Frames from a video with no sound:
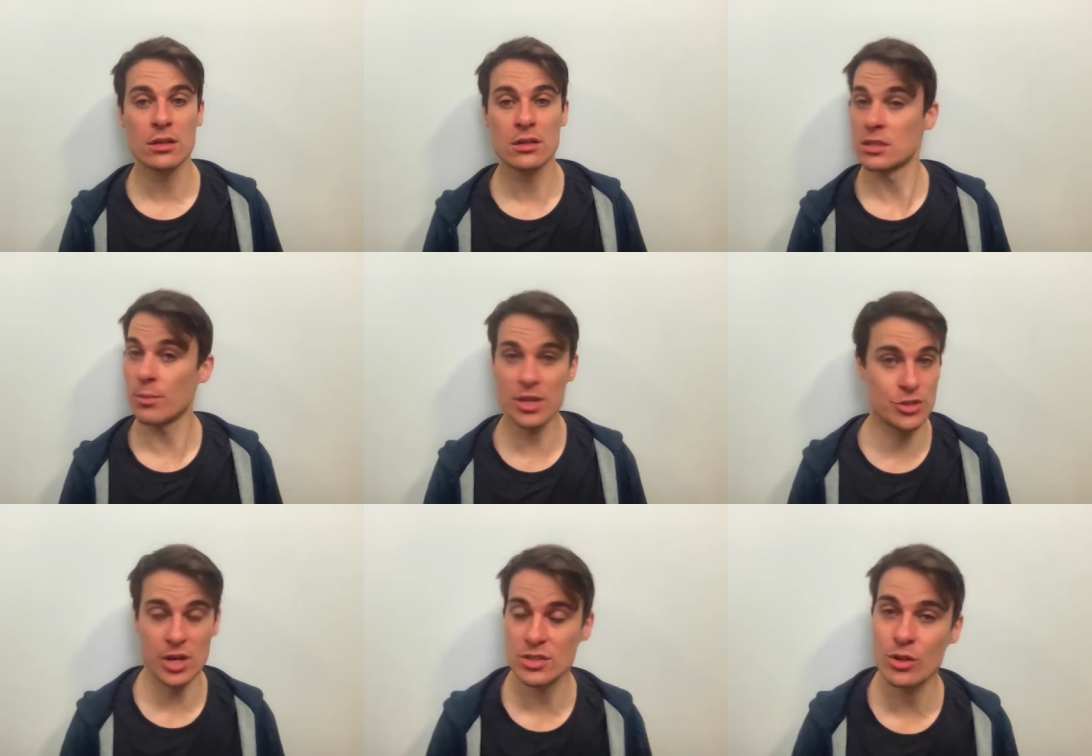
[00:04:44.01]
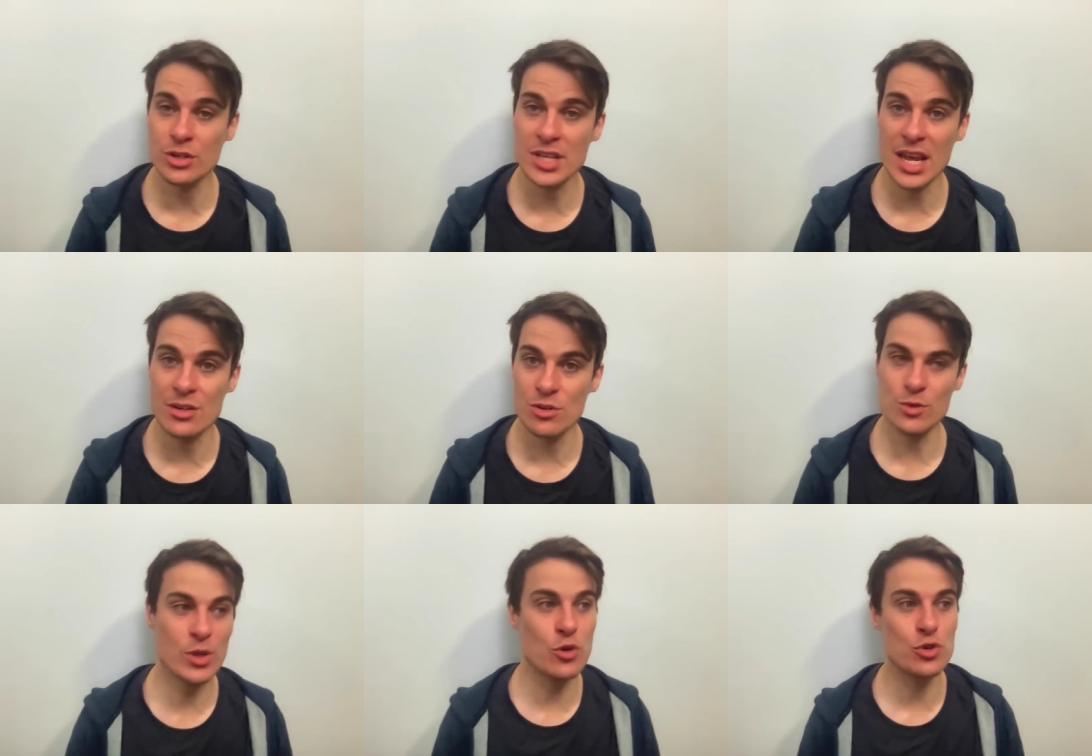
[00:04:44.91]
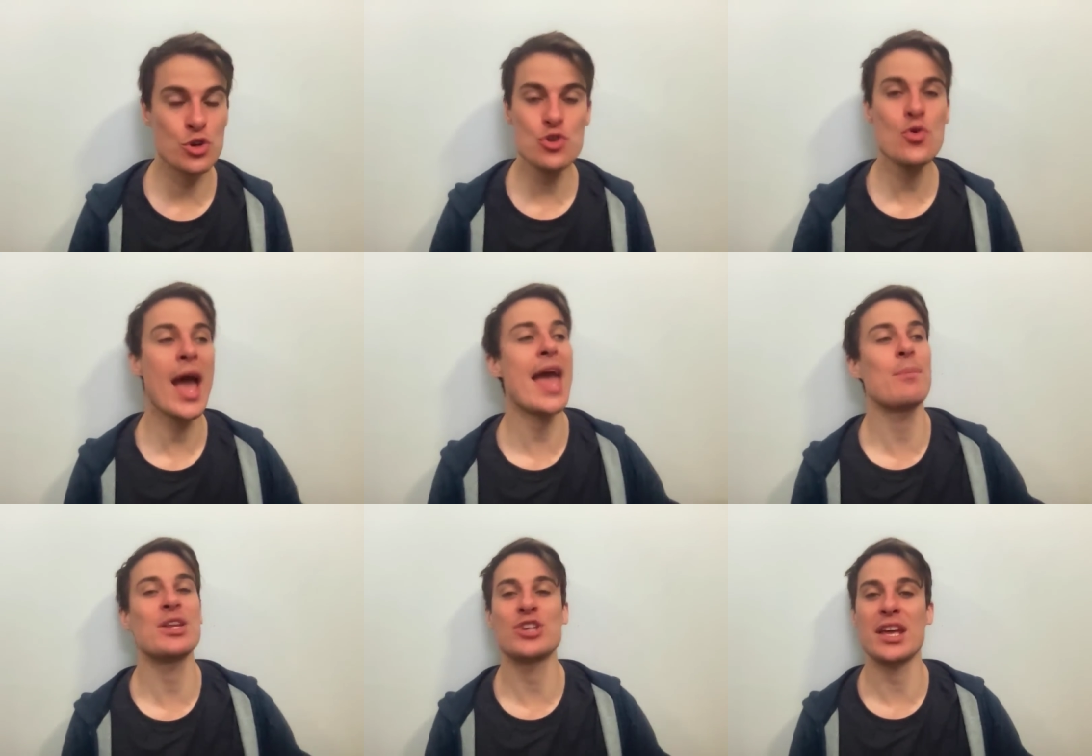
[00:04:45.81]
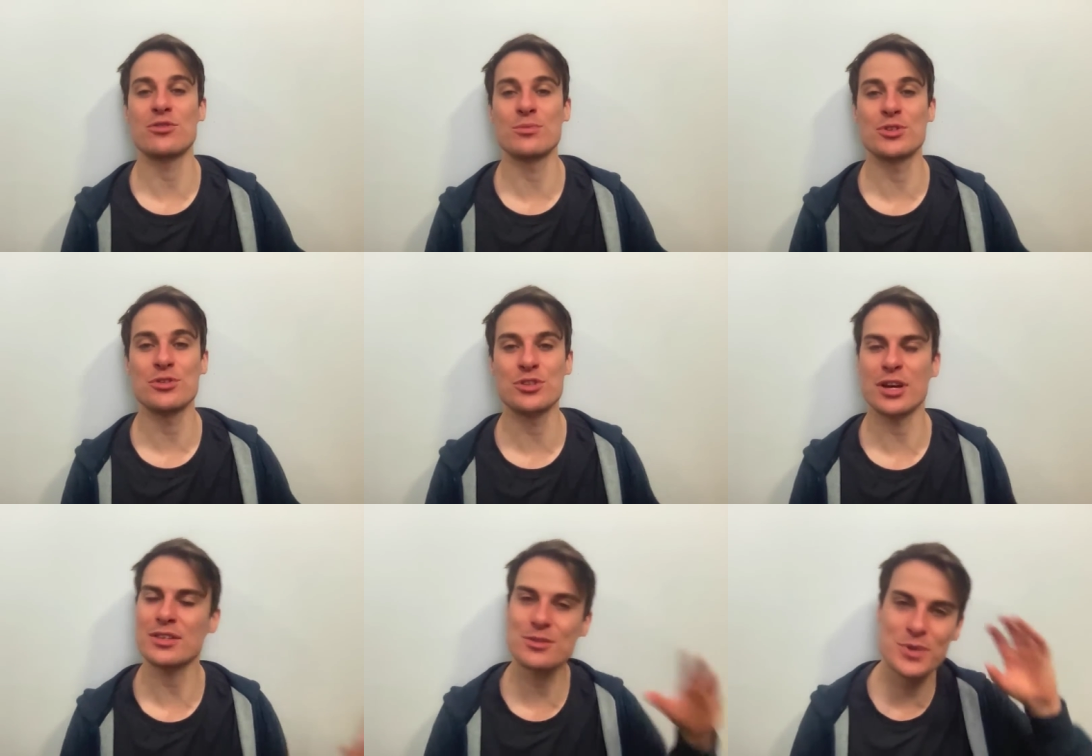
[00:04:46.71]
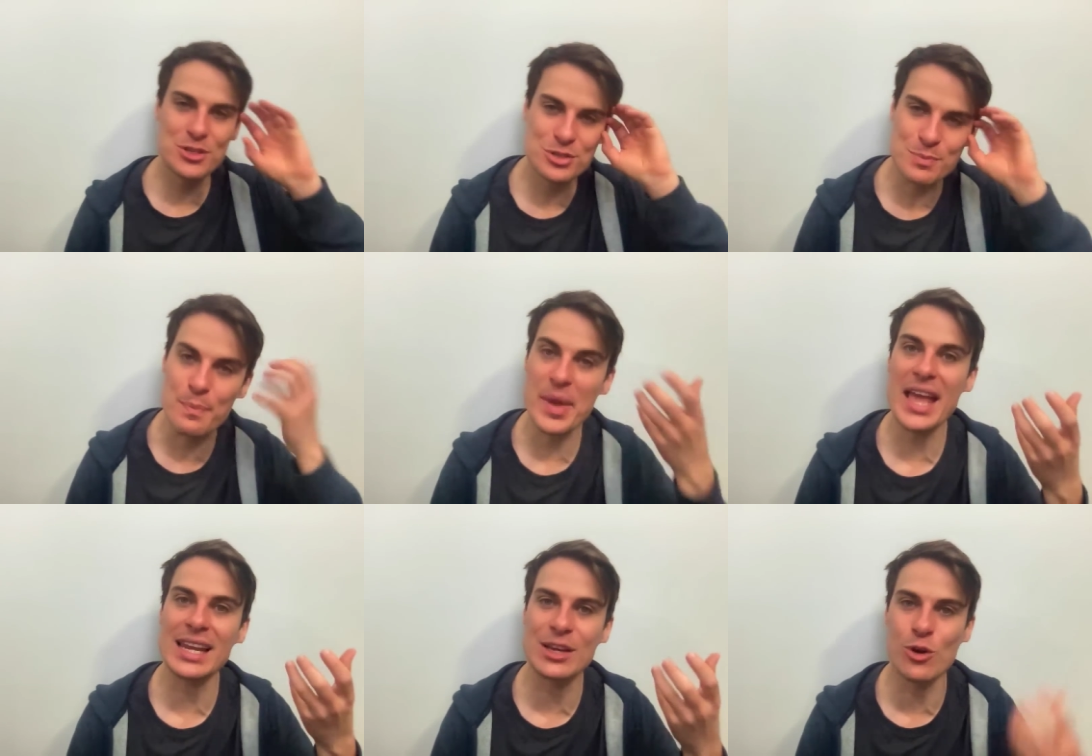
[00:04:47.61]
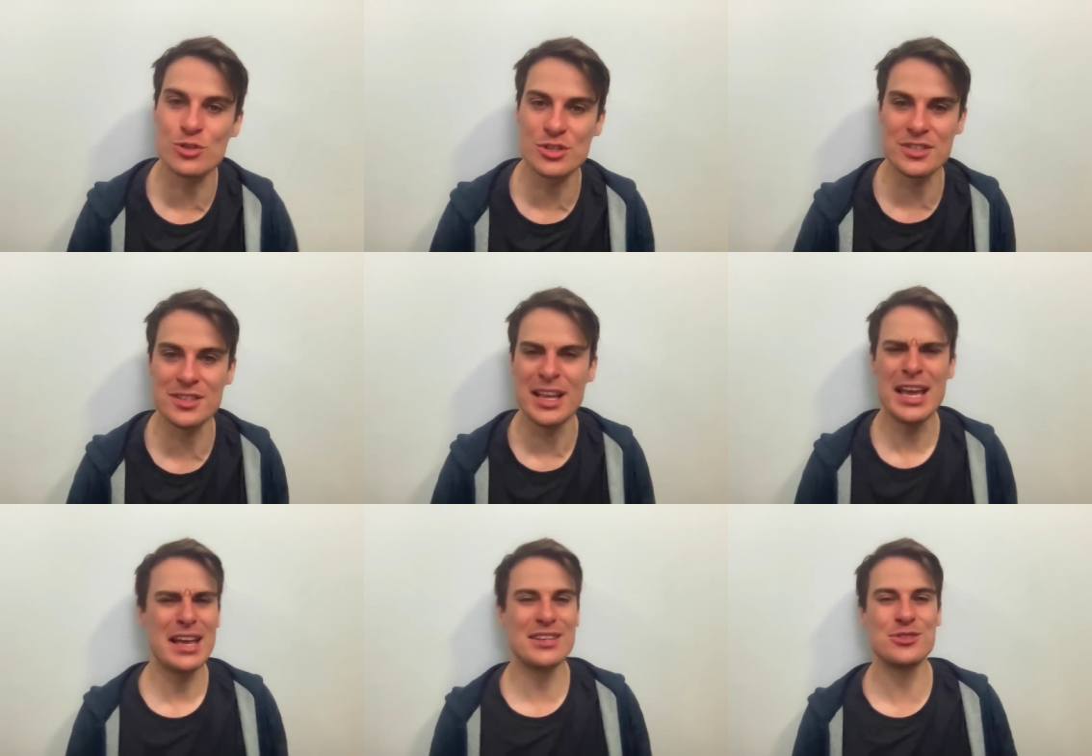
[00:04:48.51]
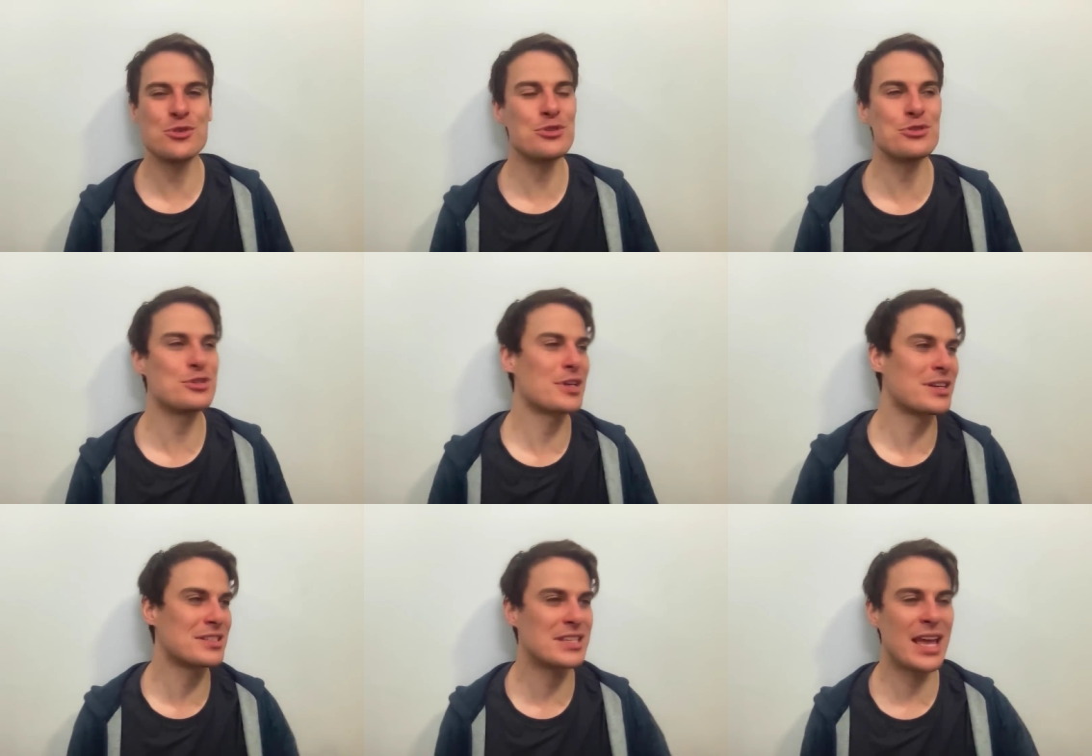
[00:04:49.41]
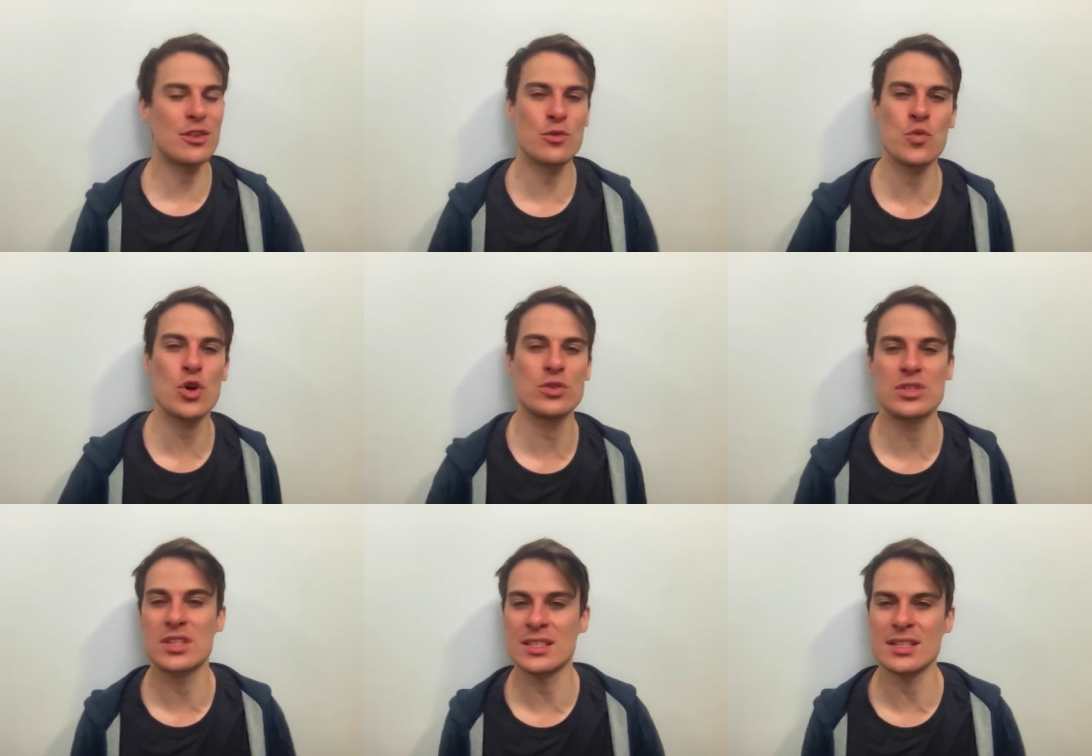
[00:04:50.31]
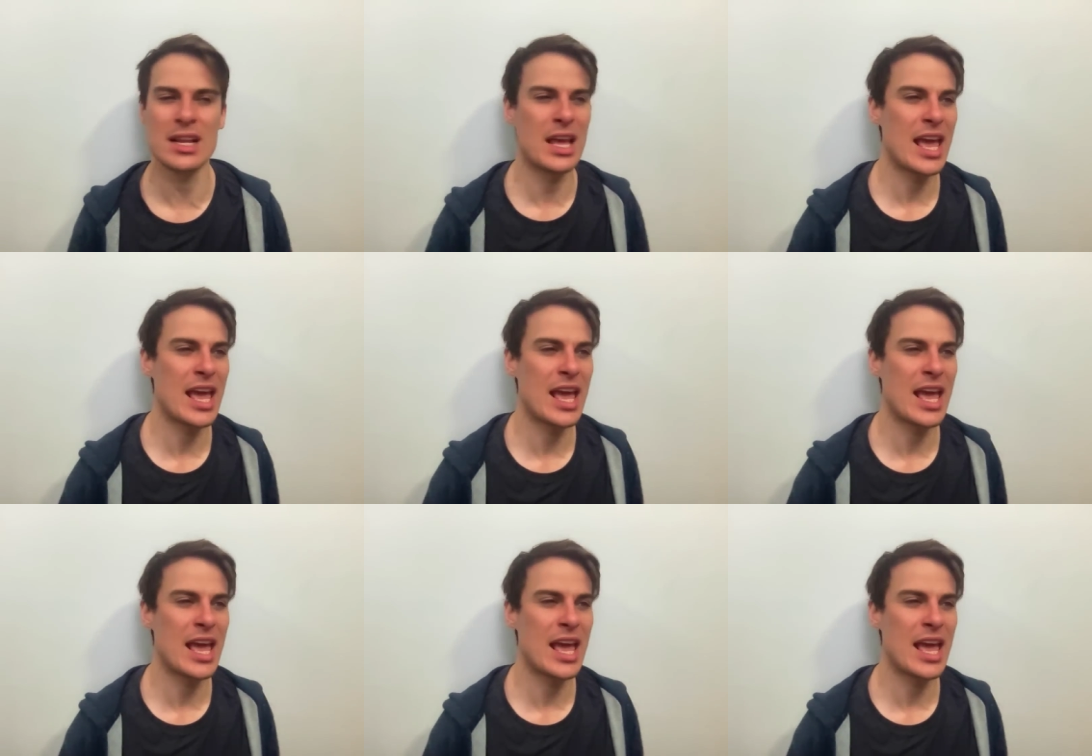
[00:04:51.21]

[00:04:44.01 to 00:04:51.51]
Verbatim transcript: Someone that chucks a lot of tantrums. When you're two, how many tantrums do you chuck? This is when you're just barely conscious. And as soon as you just understand that the world just doesn't